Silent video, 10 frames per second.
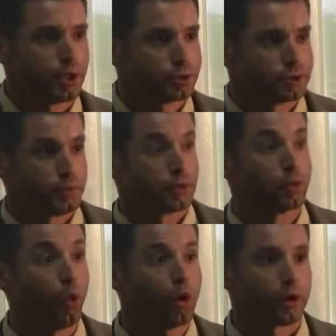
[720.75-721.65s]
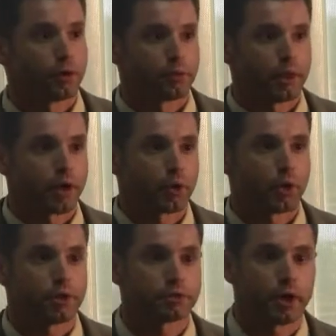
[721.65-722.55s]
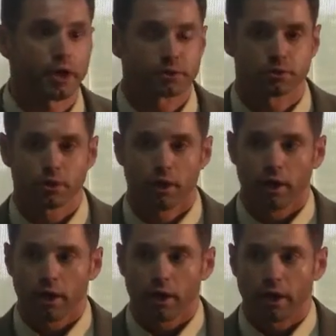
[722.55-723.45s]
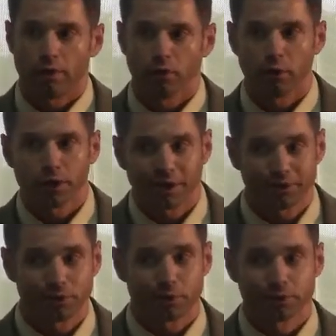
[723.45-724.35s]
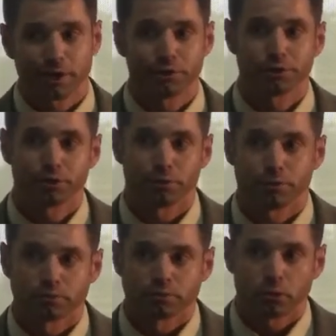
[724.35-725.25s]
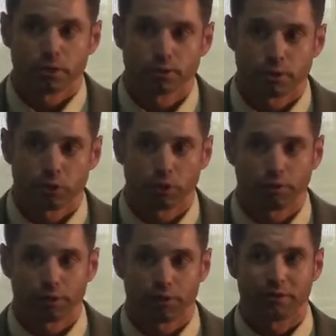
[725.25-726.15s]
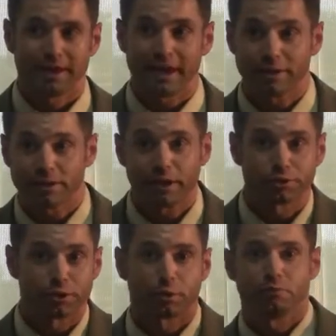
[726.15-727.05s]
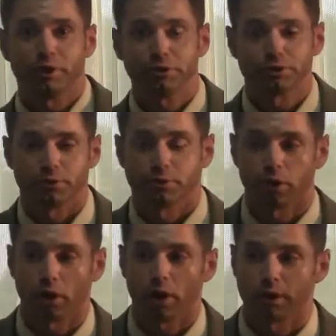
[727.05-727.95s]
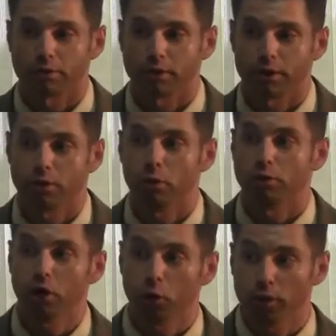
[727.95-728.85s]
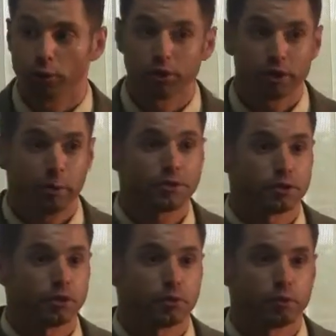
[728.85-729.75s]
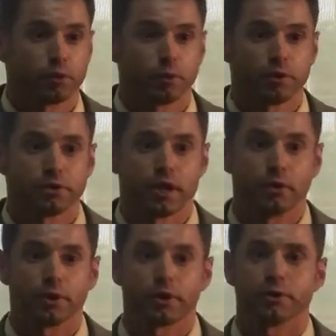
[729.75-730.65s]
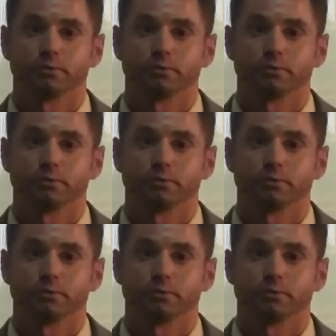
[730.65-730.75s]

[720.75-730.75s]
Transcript: judges have ignored that great text. And the only way to get their attention is the equivalent of an anti-circumvention clause, saying, you know, no, we really meant it when we wrote it down here.